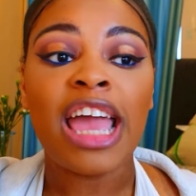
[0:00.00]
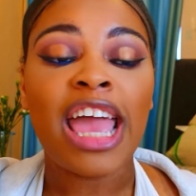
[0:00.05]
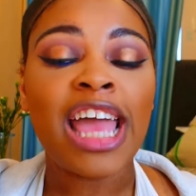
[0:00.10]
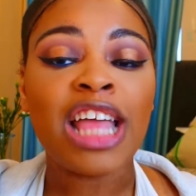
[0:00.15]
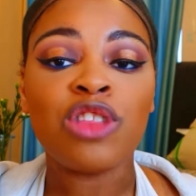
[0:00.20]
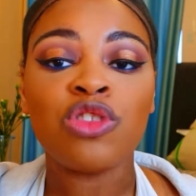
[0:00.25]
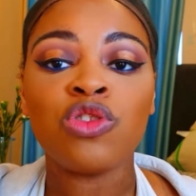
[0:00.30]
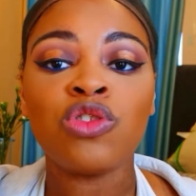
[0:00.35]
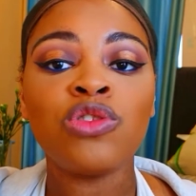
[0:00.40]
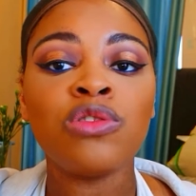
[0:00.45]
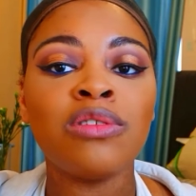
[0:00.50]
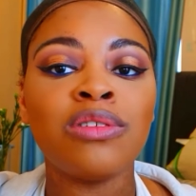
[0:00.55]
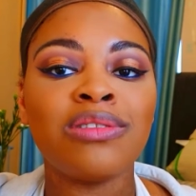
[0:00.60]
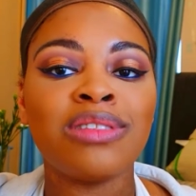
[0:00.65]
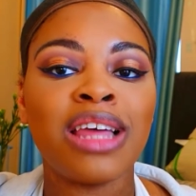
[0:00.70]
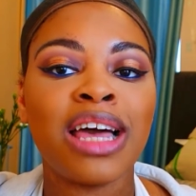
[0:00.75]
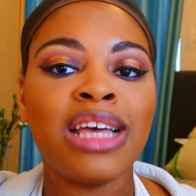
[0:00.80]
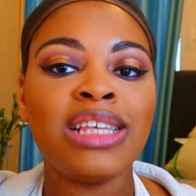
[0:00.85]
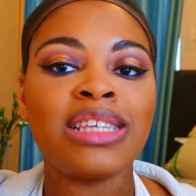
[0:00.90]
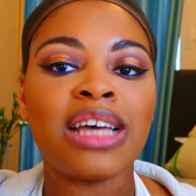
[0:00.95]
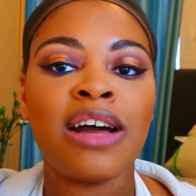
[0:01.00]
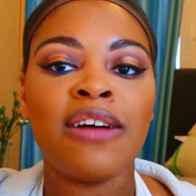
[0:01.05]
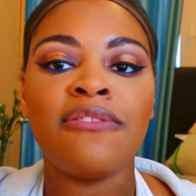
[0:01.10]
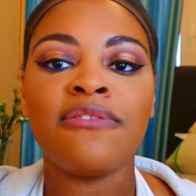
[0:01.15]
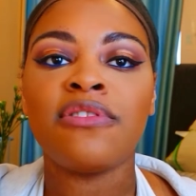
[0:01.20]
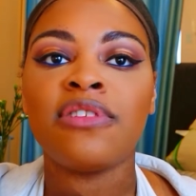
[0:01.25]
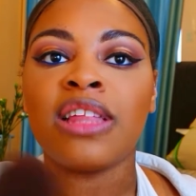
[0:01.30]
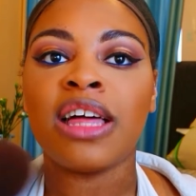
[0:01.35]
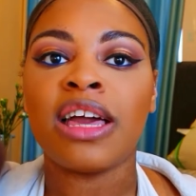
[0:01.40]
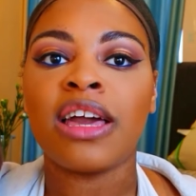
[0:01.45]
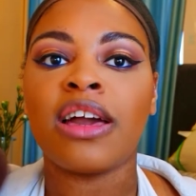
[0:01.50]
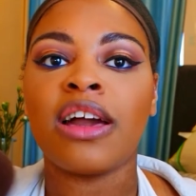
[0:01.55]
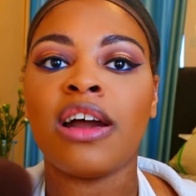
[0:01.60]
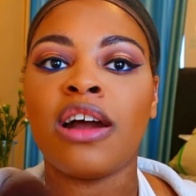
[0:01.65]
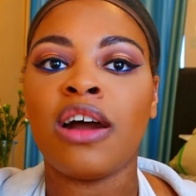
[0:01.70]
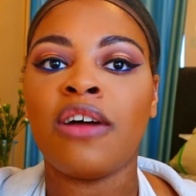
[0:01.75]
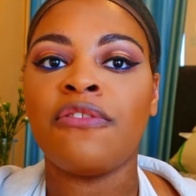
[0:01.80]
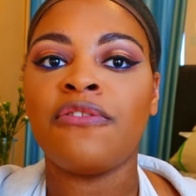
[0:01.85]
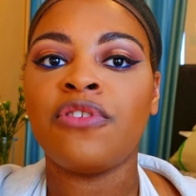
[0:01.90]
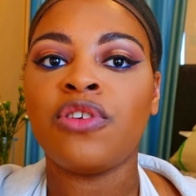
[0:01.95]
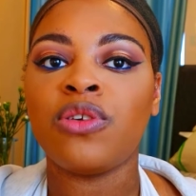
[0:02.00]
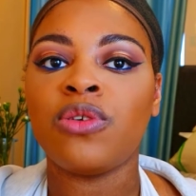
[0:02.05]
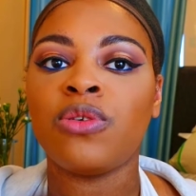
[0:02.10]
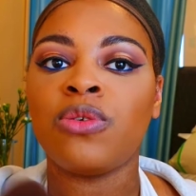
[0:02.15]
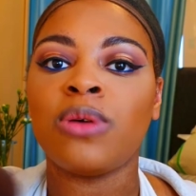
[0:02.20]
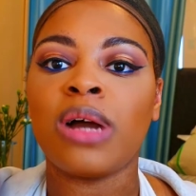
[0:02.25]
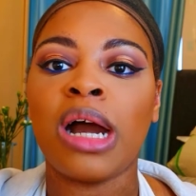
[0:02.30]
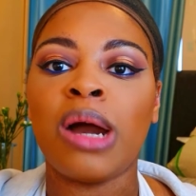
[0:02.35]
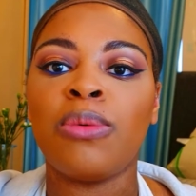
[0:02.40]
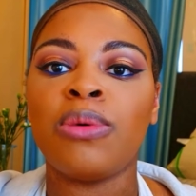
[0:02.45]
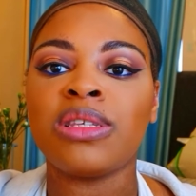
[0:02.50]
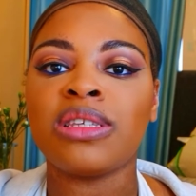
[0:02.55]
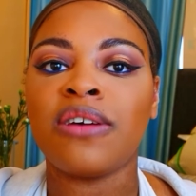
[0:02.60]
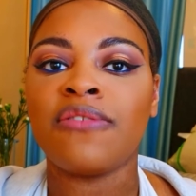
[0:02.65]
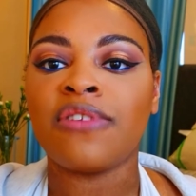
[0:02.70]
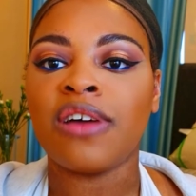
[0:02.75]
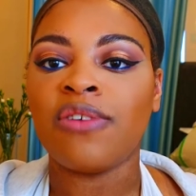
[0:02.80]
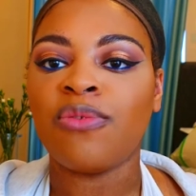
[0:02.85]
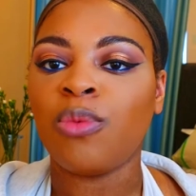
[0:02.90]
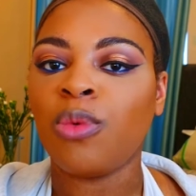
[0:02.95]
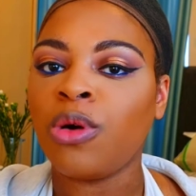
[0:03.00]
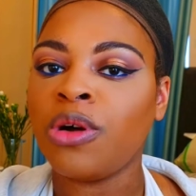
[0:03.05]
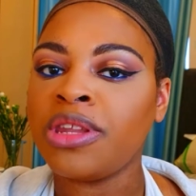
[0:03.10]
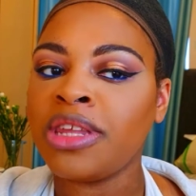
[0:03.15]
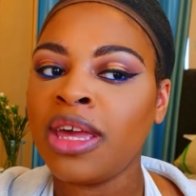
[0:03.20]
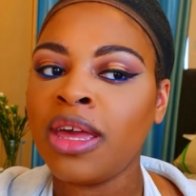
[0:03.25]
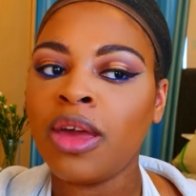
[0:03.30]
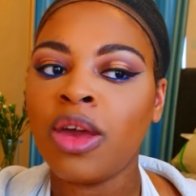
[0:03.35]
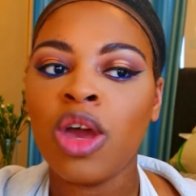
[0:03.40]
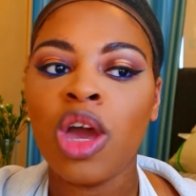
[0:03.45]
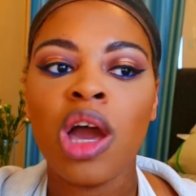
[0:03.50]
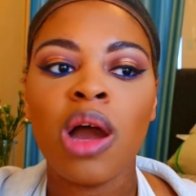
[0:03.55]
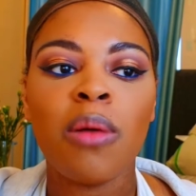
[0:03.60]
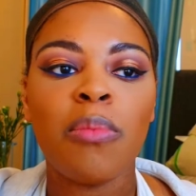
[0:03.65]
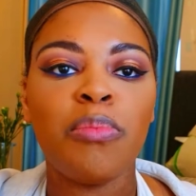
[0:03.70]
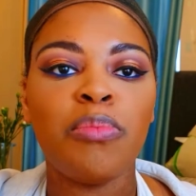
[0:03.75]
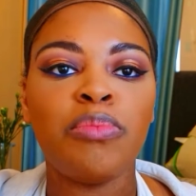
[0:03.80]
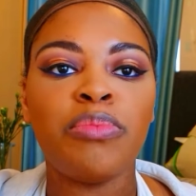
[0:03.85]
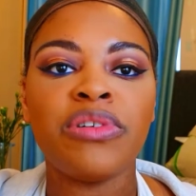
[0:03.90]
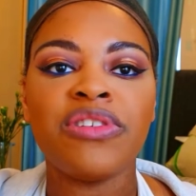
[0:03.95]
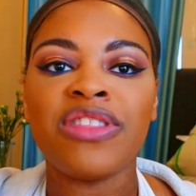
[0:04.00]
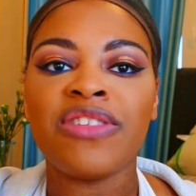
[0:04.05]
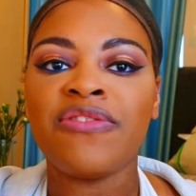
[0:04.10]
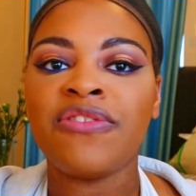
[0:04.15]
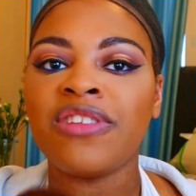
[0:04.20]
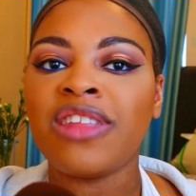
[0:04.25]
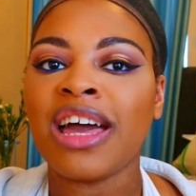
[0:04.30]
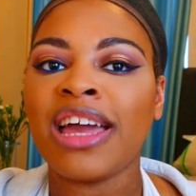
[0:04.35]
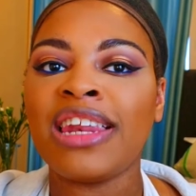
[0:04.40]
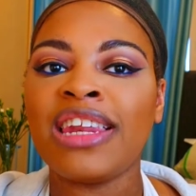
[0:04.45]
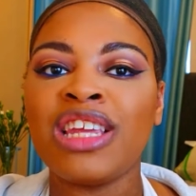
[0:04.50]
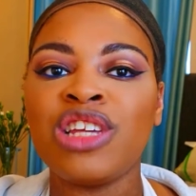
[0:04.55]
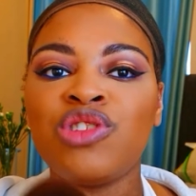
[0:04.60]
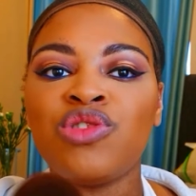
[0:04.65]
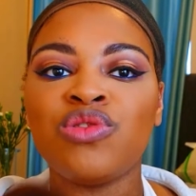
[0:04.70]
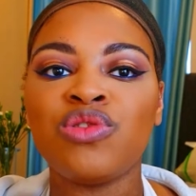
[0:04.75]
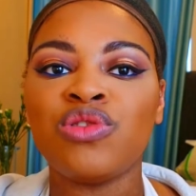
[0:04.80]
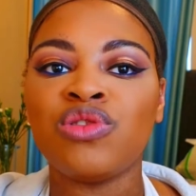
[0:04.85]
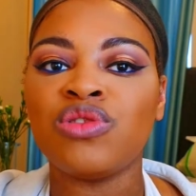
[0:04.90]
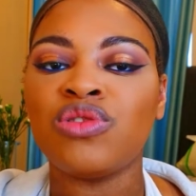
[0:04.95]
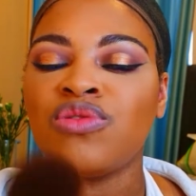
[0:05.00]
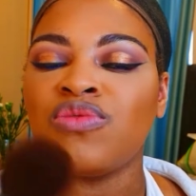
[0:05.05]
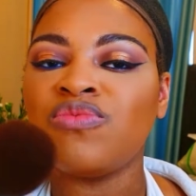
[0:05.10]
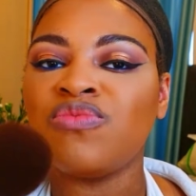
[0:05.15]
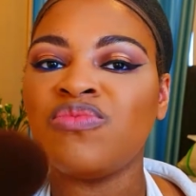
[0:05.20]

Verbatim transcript: It does look nice after like a few hours after I've worn it, but for that initial,